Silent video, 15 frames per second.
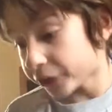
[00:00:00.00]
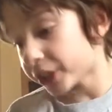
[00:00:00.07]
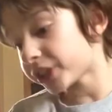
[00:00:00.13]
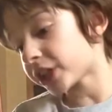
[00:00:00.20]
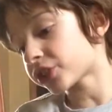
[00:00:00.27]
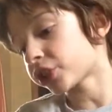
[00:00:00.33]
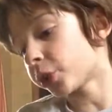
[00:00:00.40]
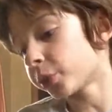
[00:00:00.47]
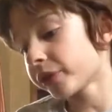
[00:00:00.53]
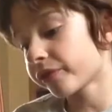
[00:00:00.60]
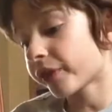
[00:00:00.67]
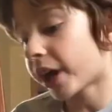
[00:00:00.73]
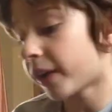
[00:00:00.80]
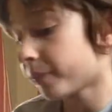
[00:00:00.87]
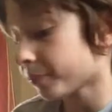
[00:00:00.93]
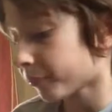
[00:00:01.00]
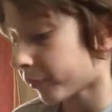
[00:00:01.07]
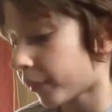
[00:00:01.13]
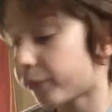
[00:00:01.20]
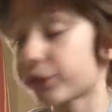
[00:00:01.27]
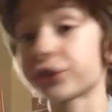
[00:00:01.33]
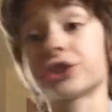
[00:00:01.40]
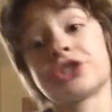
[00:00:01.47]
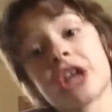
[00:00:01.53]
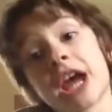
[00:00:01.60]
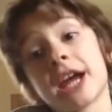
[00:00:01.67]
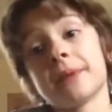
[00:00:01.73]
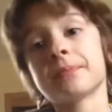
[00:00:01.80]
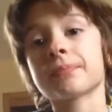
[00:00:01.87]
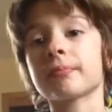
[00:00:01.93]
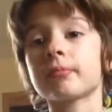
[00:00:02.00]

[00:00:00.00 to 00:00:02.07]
think that's all we've got for today.